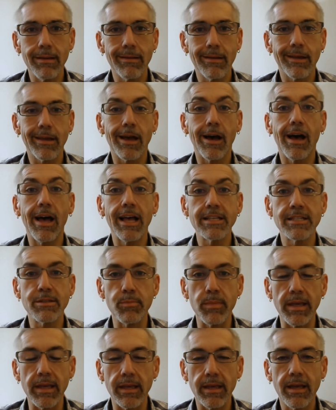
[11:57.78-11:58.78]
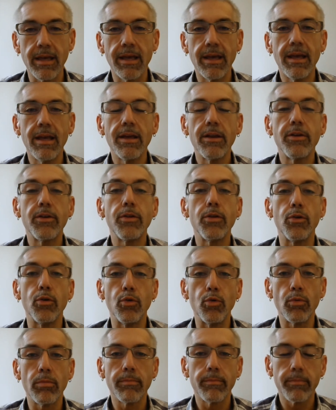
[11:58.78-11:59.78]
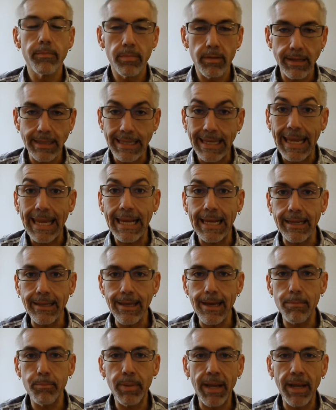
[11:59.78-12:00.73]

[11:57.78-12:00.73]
caused me to gain that